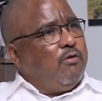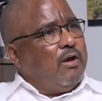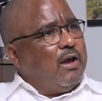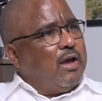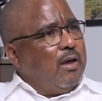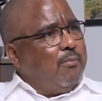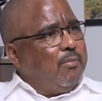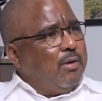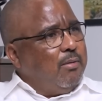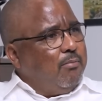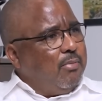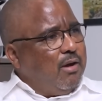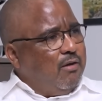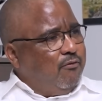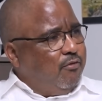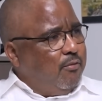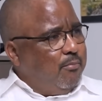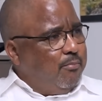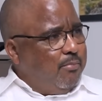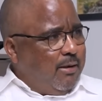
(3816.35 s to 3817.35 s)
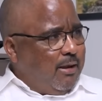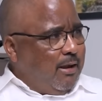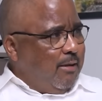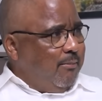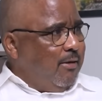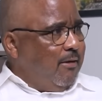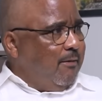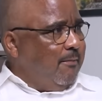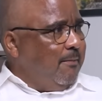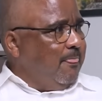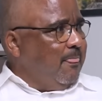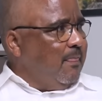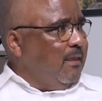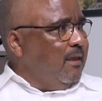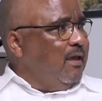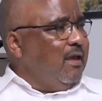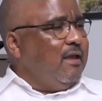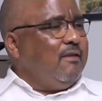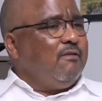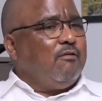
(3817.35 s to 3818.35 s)
coming back from Panama,
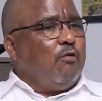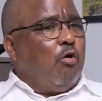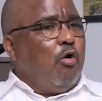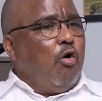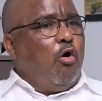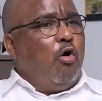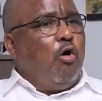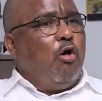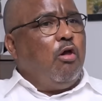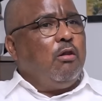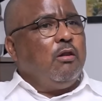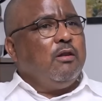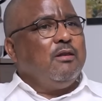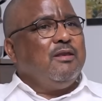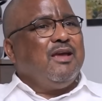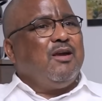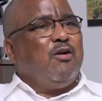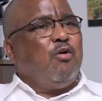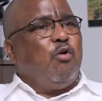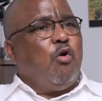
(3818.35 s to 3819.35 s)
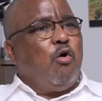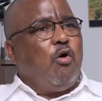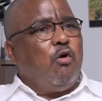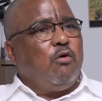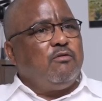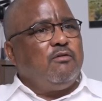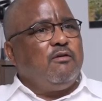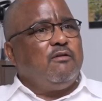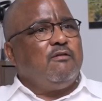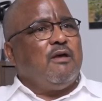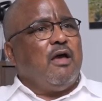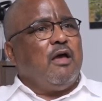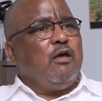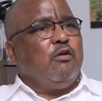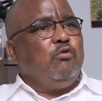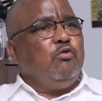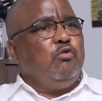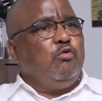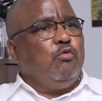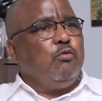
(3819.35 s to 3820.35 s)
it's all, the causes are
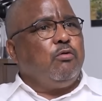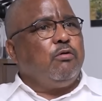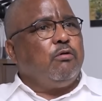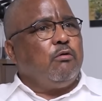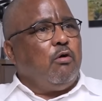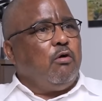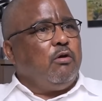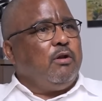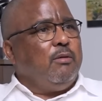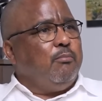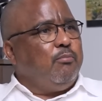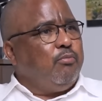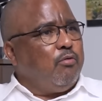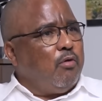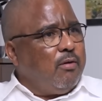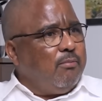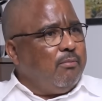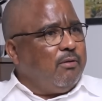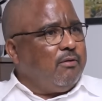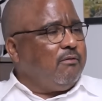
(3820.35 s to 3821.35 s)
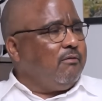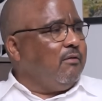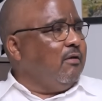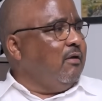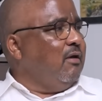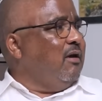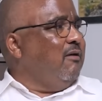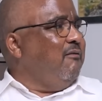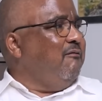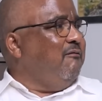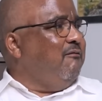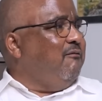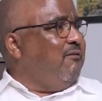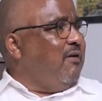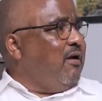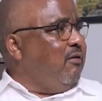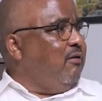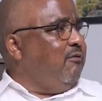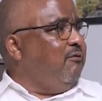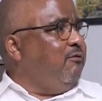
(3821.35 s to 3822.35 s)
youth unemployment.
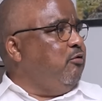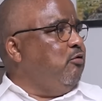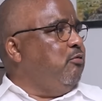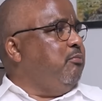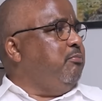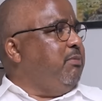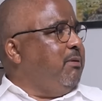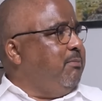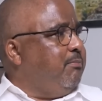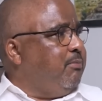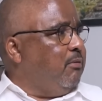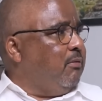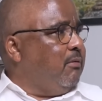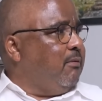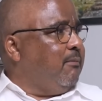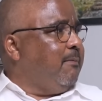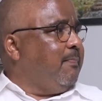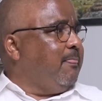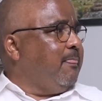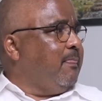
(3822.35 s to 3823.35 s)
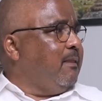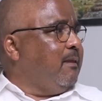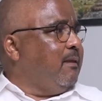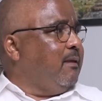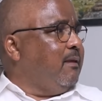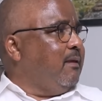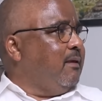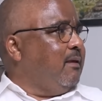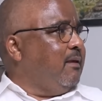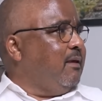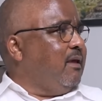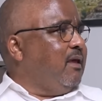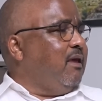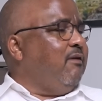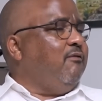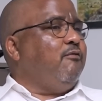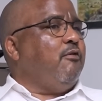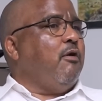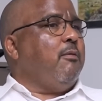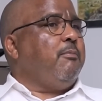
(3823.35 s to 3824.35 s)
Very few people
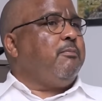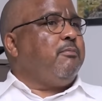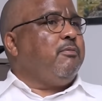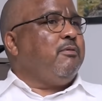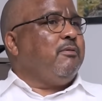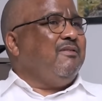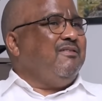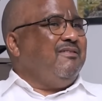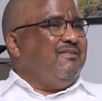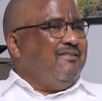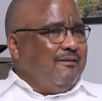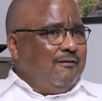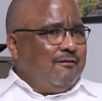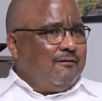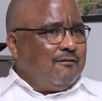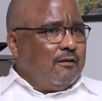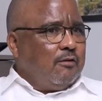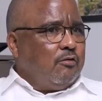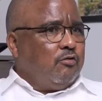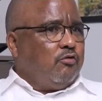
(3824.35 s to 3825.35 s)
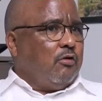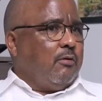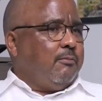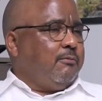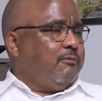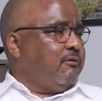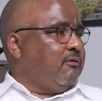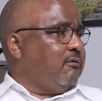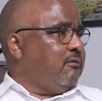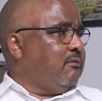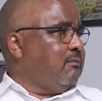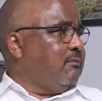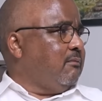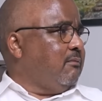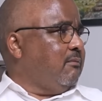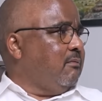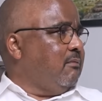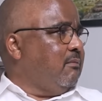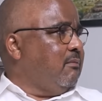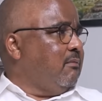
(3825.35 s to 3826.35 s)
give up decent jobs
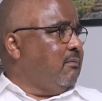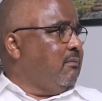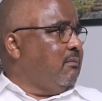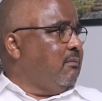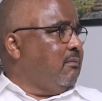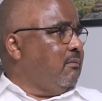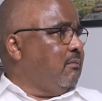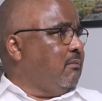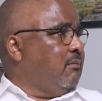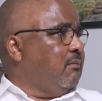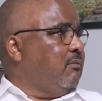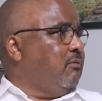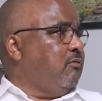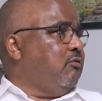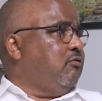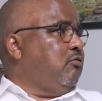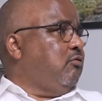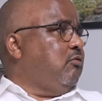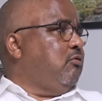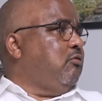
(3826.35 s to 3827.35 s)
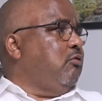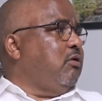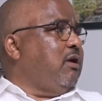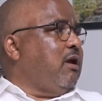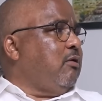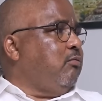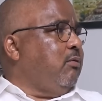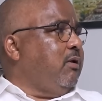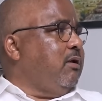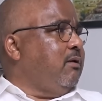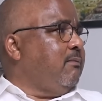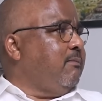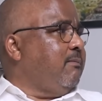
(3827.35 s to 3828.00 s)
to go that way.